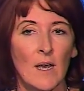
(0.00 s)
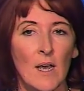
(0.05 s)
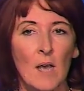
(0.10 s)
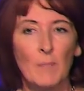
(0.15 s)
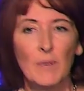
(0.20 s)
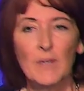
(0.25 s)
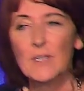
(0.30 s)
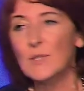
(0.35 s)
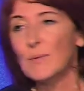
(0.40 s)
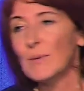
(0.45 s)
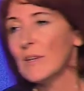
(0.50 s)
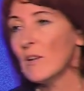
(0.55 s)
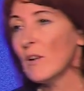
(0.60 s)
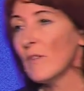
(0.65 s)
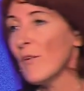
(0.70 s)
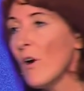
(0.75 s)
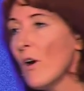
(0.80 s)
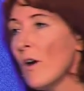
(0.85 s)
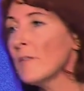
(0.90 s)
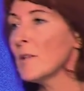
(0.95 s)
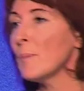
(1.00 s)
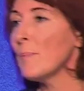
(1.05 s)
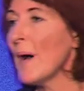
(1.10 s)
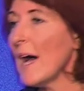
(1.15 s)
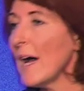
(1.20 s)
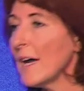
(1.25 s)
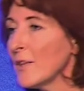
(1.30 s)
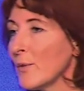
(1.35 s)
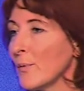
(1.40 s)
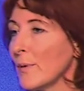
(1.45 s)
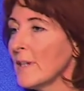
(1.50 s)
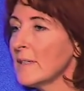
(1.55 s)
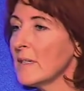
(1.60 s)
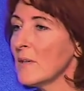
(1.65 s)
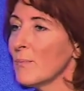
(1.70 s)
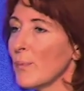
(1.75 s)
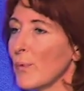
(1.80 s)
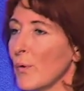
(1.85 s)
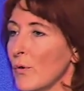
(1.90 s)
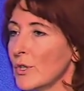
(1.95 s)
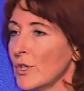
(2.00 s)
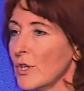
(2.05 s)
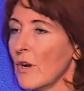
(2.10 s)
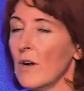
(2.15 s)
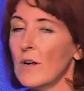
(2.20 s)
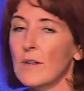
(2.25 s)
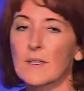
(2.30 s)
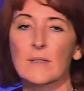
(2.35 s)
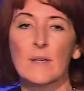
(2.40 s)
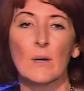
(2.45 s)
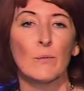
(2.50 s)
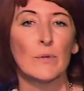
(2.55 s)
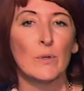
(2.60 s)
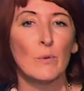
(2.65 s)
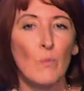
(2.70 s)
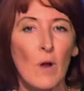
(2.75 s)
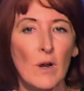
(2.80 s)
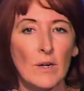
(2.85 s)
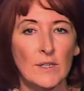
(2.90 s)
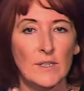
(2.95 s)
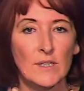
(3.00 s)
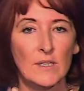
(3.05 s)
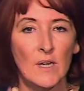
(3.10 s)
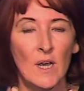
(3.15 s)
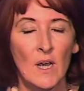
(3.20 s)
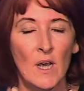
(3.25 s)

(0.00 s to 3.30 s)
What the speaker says: because we can have all the pathways and protocols that we want,